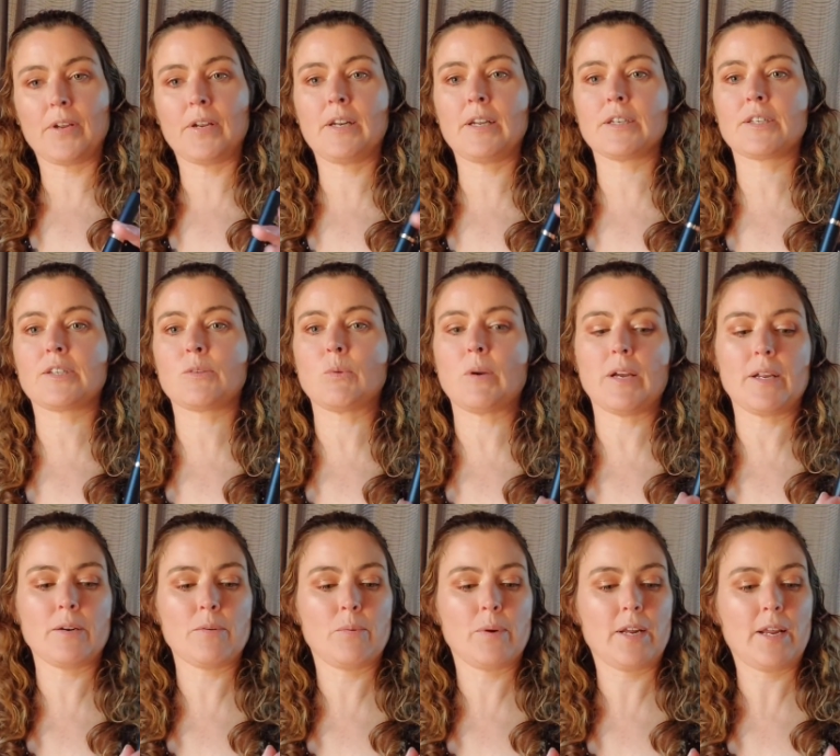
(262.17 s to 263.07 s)
Next
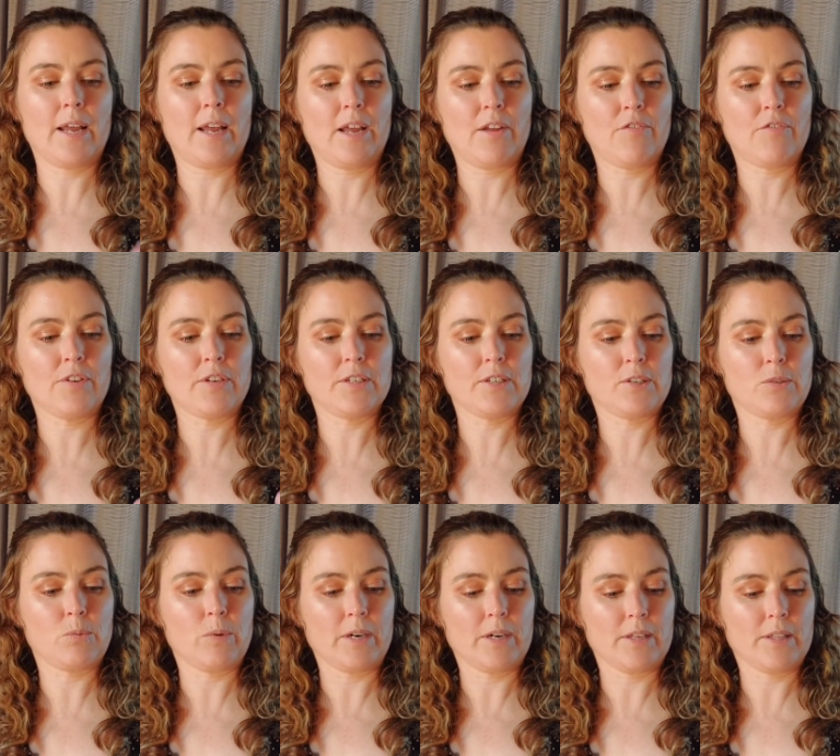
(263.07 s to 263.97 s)
one we have
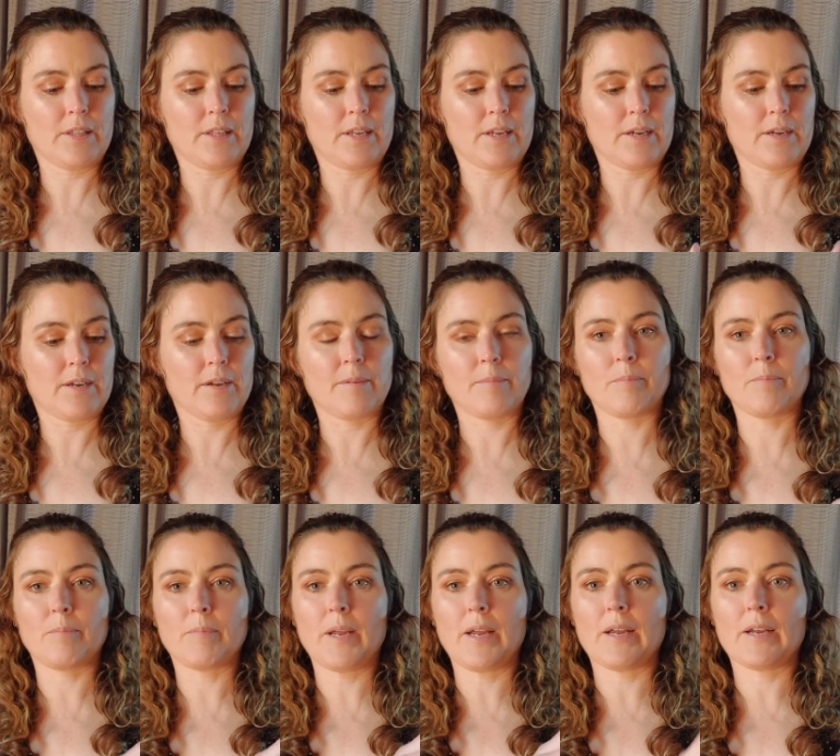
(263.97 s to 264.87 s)
is one of the
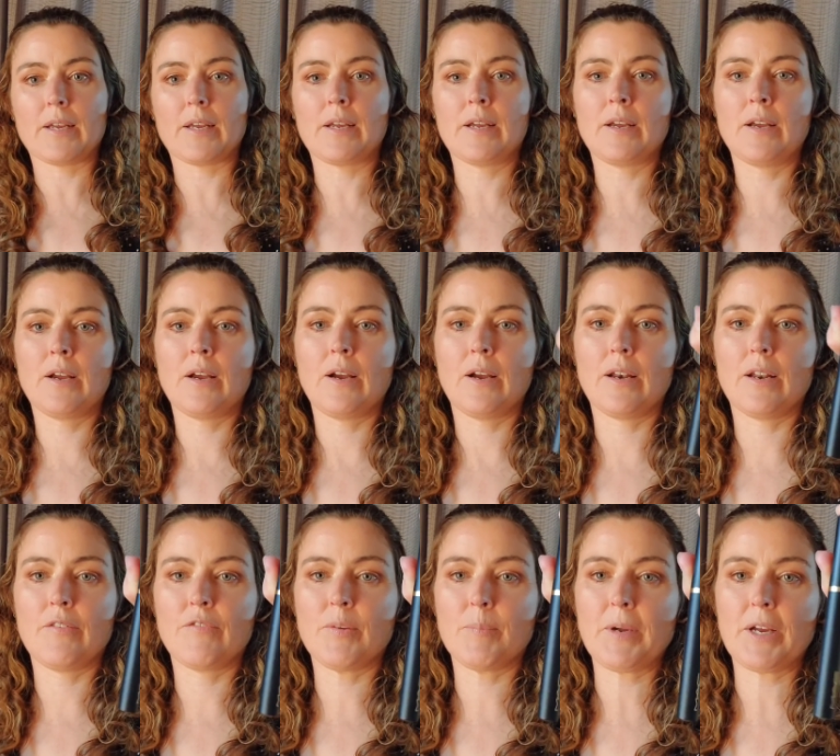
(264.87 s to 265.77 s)
MAC, I
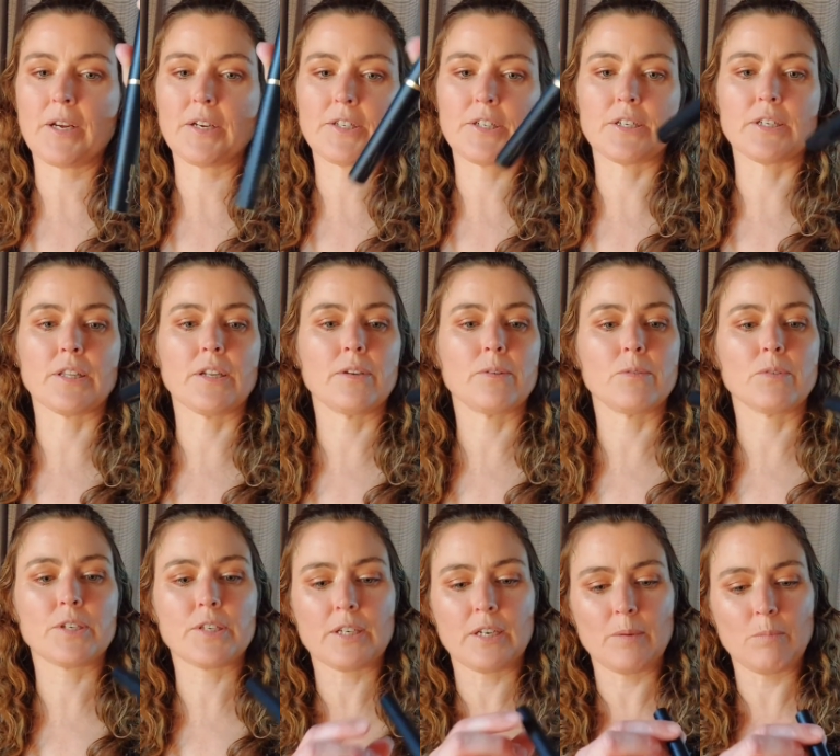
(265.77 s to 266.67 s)
love the packaging, the
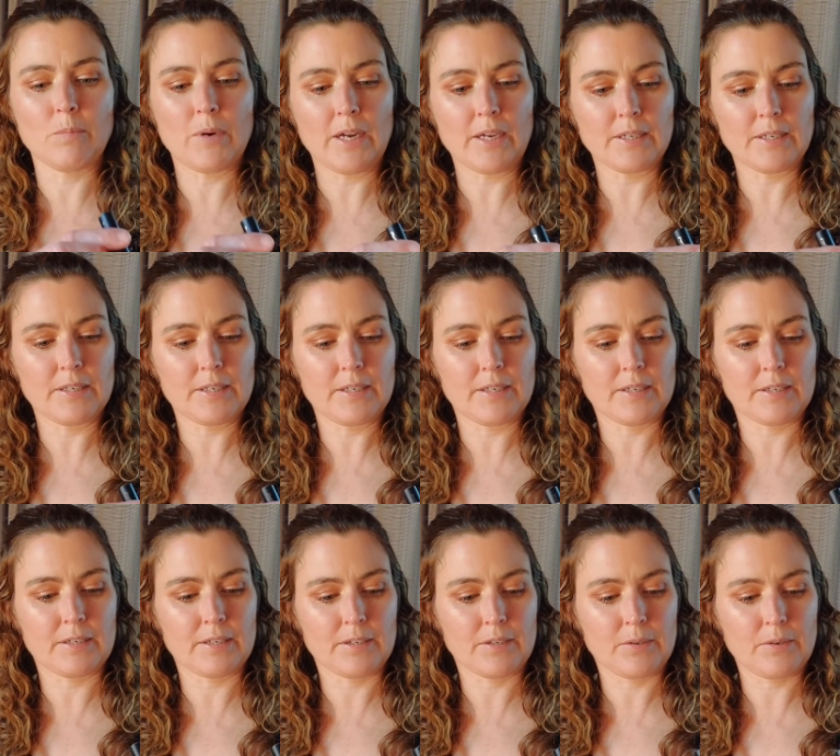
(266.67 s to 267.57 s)
little slim ones.
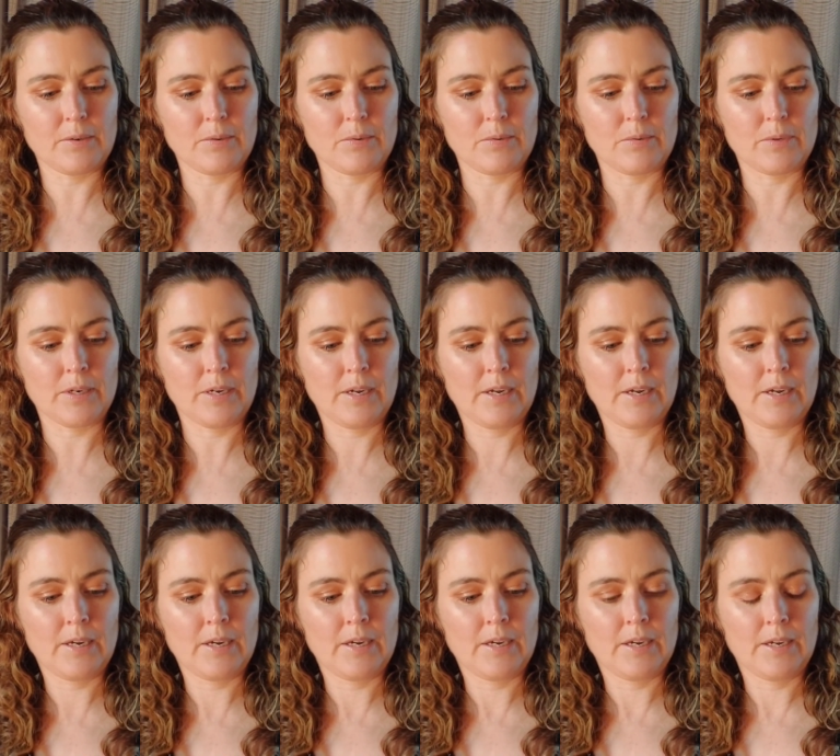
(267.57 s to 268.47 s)
This
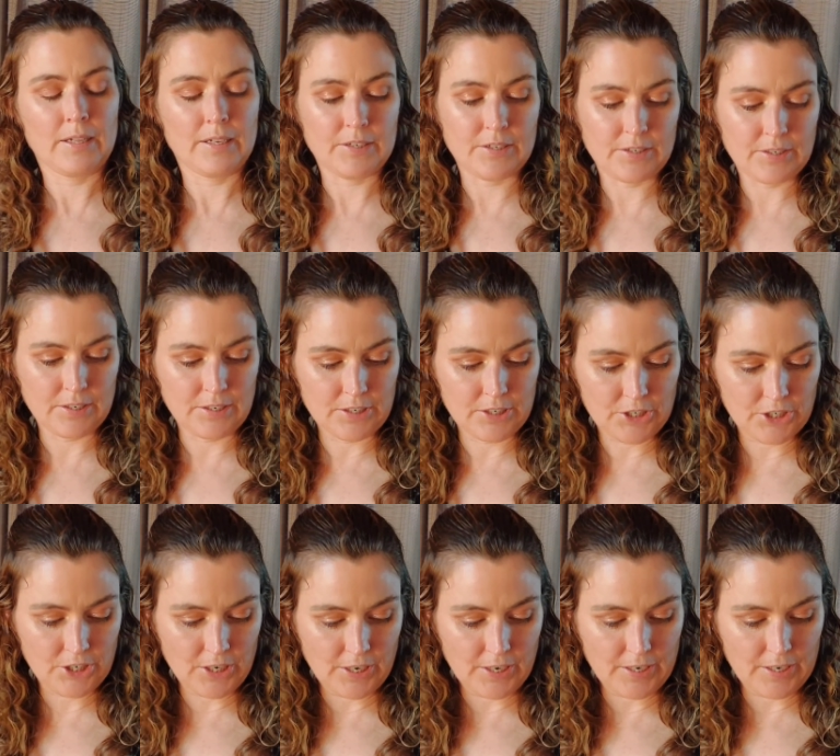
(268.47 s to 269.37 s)
is in the
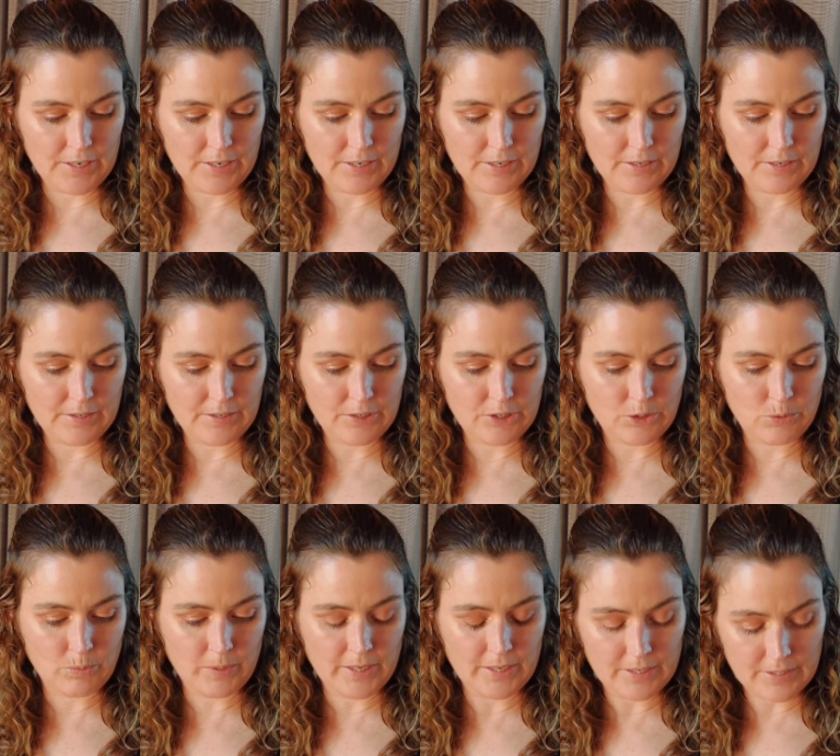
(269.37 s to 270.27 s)
shade
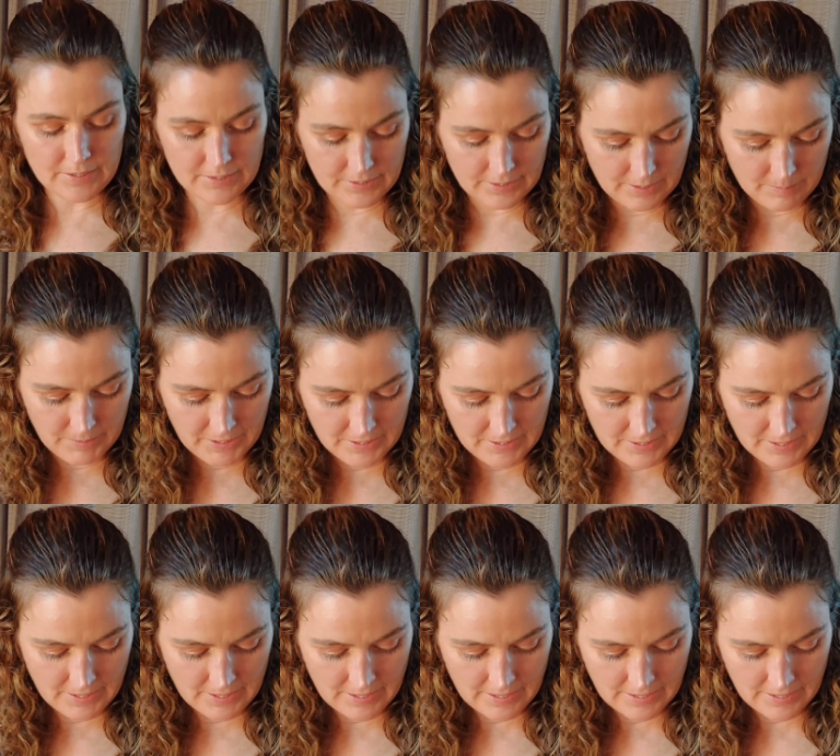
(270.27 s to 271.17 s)
Sweet Cinnamon,
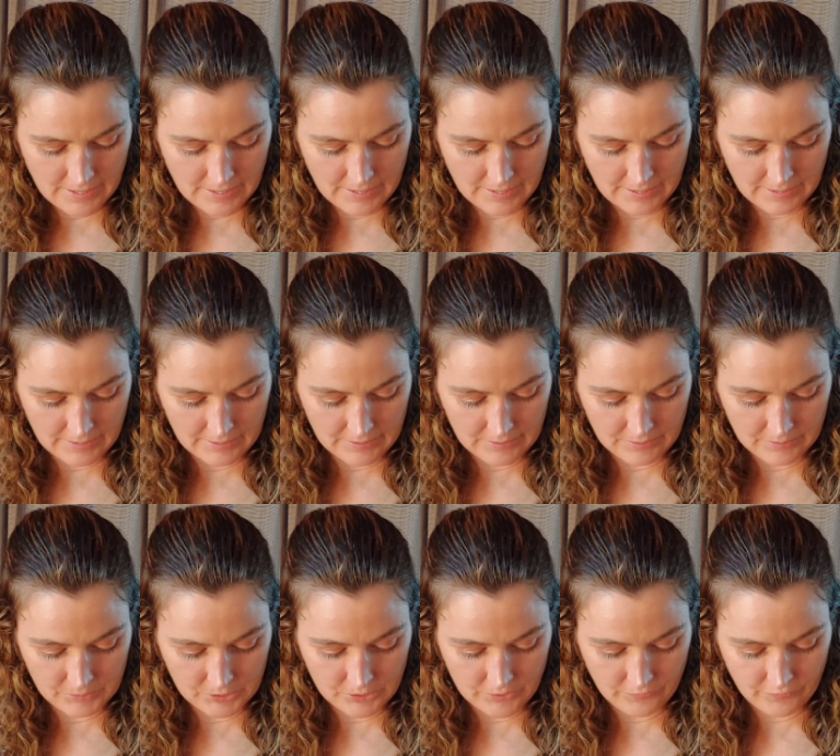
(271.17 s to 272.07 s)
and
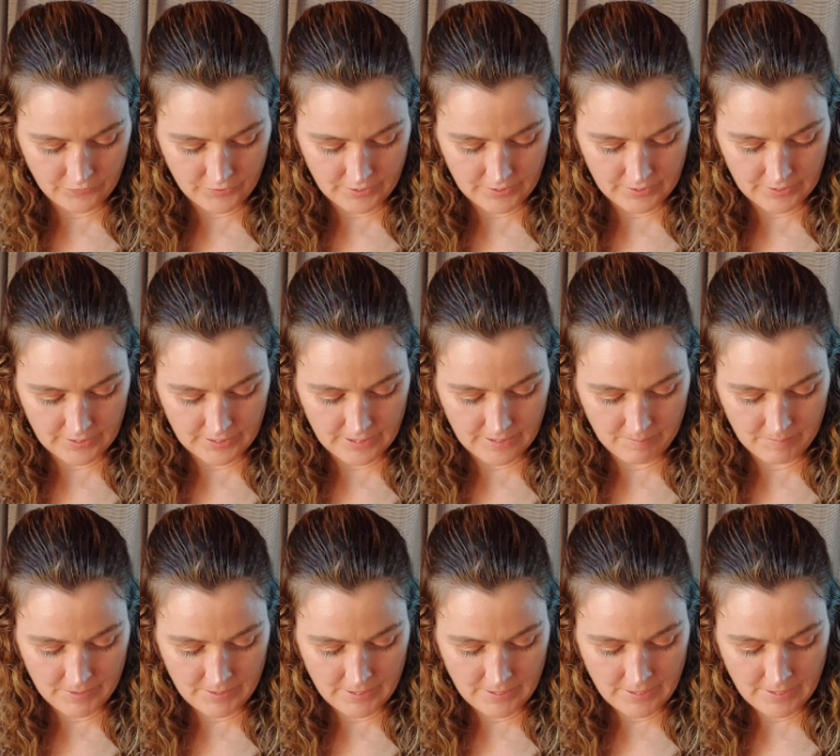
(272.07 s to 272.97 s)
I'm trying to find the
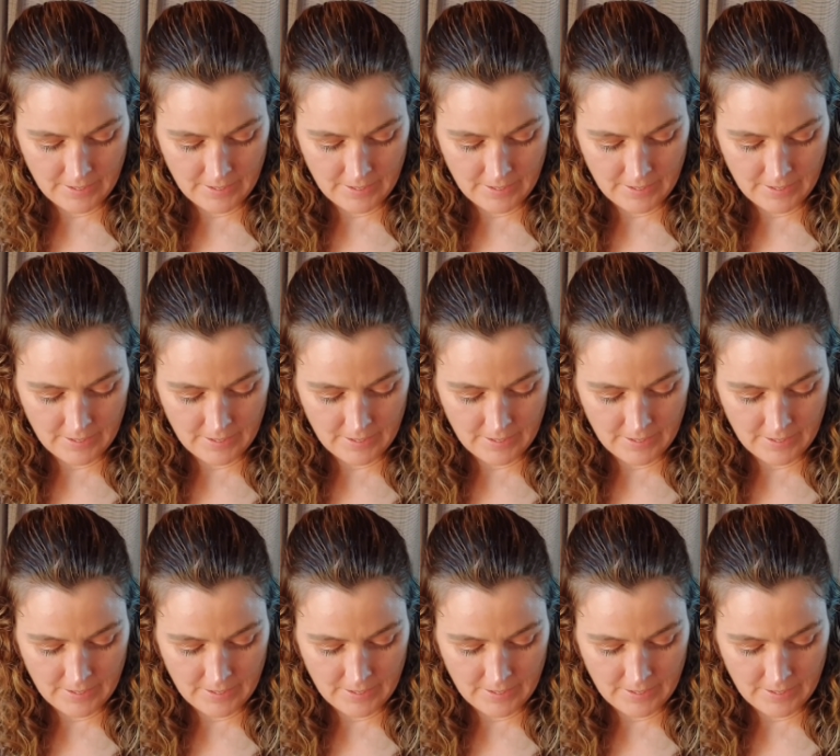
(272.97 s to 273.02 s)
name.